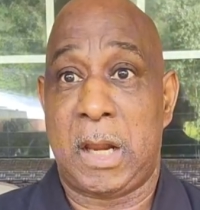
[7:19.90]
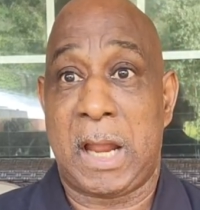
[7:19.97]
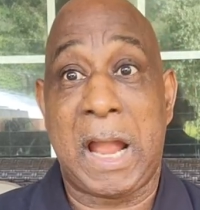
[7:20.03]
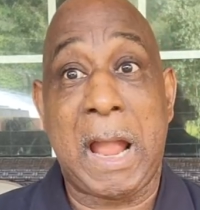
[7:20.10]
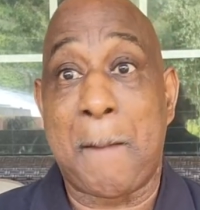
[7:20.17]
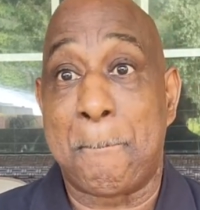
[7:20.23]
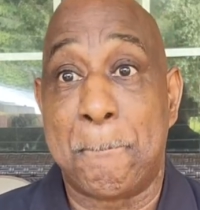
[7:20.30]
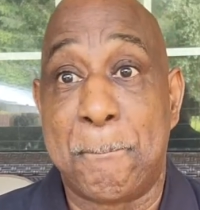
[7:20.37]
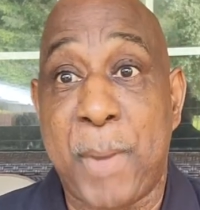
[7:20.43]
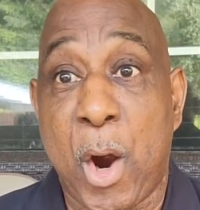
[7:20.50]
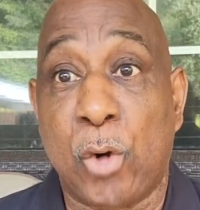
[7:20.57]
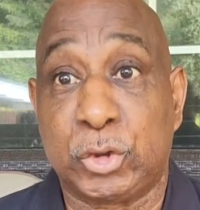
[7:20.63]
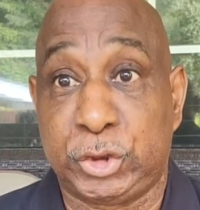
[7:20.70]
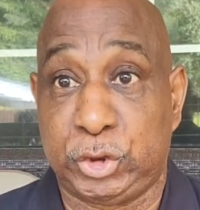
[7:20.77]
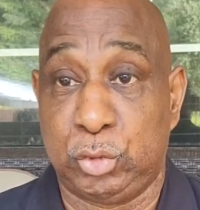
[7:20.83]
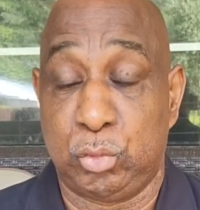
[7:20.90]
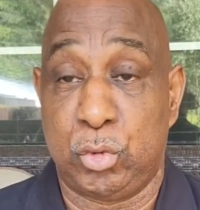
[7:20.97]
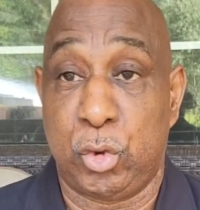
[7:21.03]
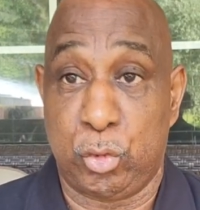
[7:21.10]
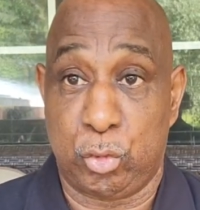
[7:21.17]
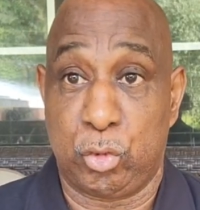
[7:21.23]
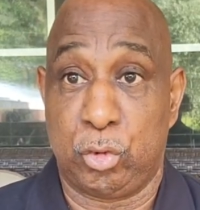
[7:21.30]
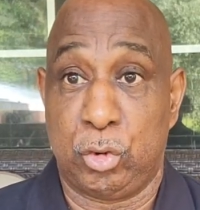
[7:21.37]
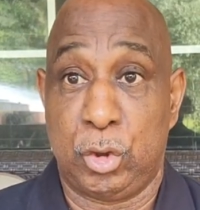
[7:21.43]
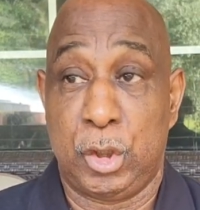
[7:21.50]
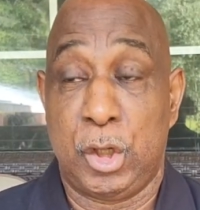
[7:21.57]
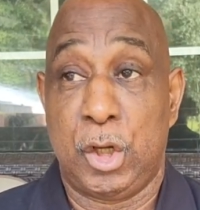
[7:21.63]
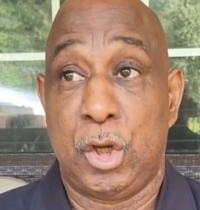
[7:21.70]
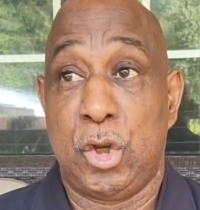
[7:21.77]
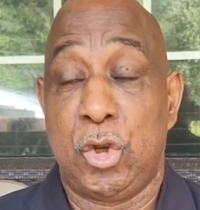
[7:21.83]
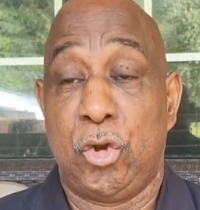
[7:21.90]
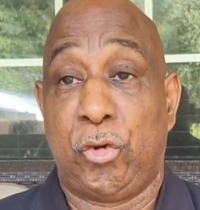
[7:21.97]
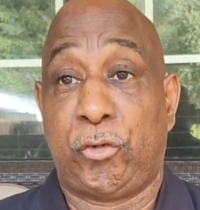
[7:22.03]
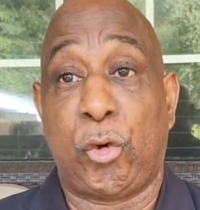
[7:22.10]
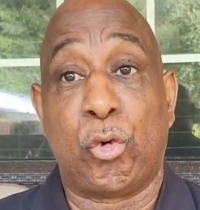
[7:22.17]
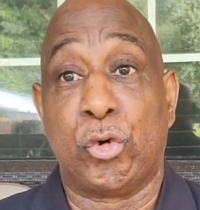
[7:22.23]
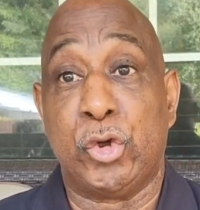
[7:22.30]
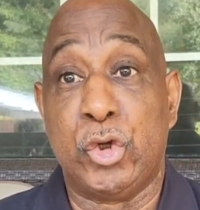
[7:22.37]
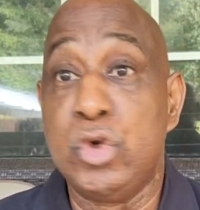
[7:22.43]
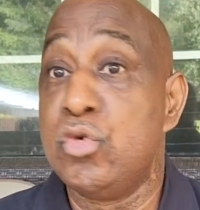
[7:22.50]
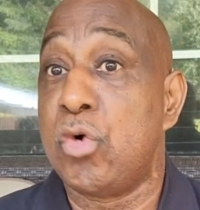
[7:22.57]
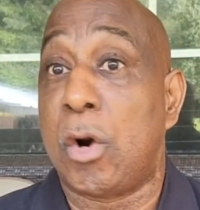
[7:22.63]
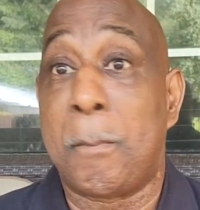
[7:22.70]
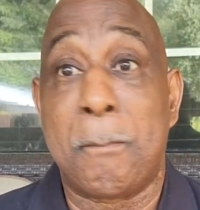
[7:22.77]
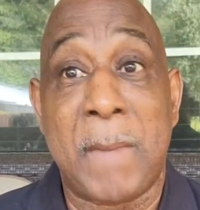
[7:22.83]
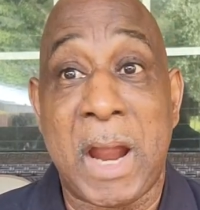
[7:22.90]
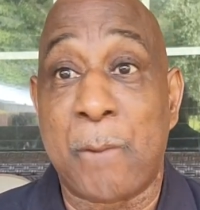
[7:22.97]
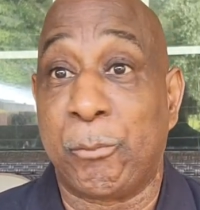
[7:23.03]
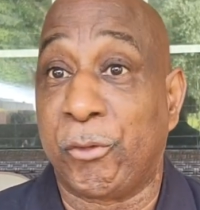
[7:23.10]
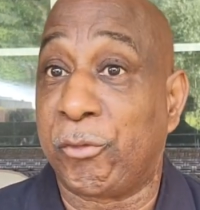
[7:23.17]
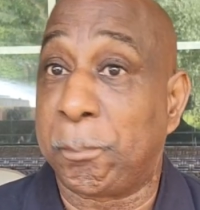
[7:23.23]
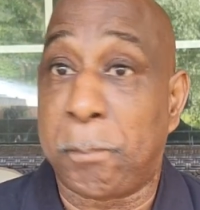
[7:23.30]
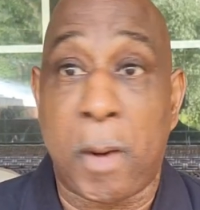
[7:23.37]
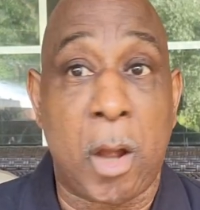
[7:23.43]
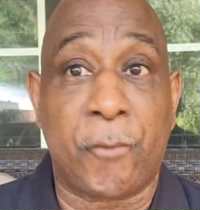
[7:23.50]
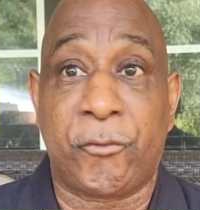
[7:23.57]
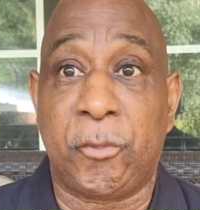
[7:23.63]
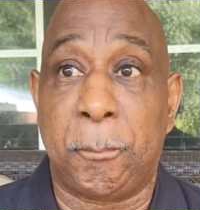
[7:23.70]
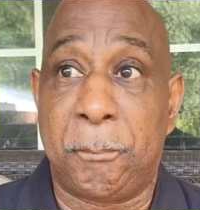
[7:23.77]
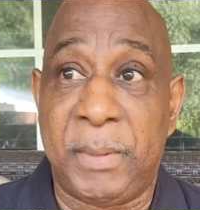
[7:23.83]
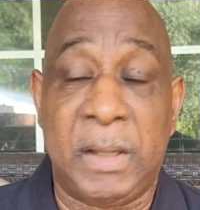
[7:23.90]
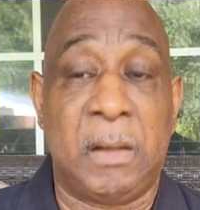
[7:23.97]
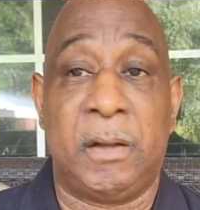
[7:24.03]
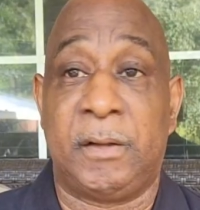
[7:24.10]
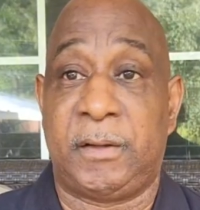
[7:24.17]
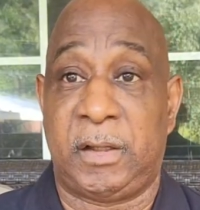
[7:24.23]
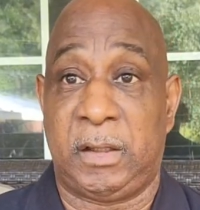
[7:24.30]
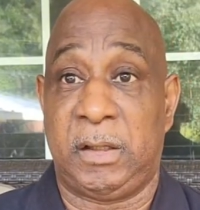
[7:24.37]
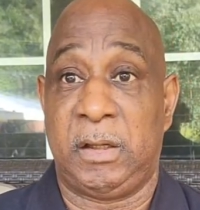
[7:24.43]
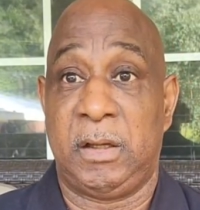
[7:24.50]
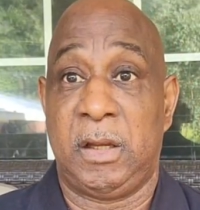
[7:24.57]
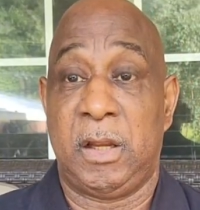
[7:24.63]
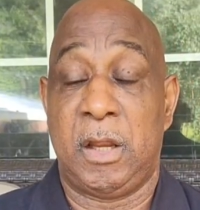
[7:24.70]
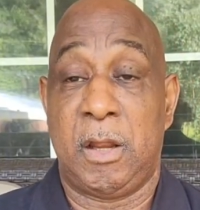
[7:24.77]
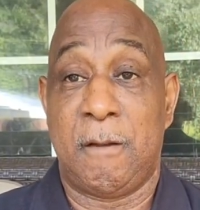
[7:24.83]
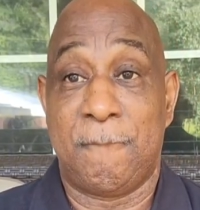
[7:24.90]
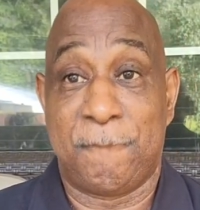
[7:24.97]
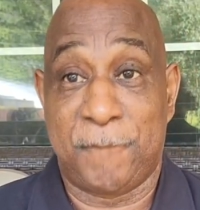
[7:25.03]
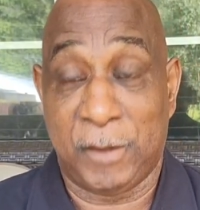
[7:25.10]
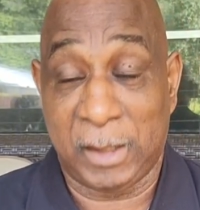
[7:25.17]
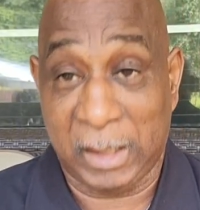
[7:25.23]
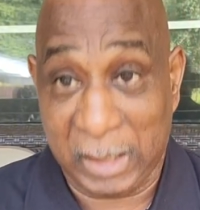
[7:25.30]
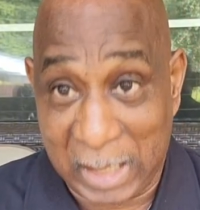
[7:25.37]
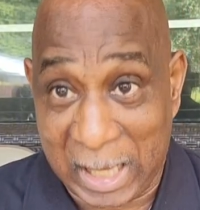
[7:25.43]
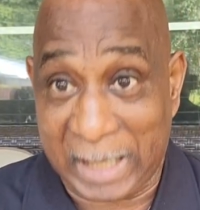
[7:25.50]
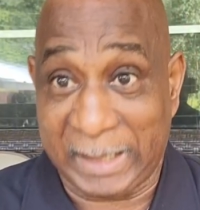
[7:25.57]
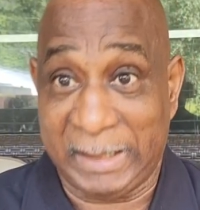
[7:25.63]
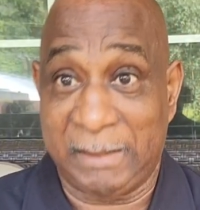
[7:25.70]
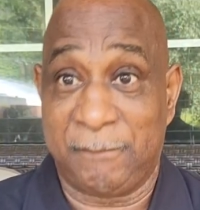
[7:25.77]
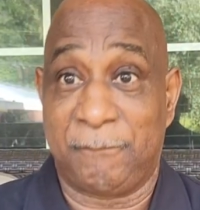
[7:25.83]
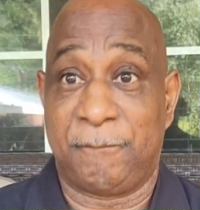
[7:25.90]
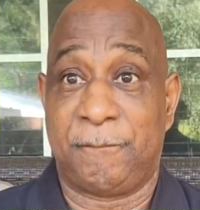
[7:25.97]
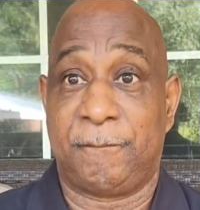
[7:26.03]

I bought you here. So you are my responsibility for life.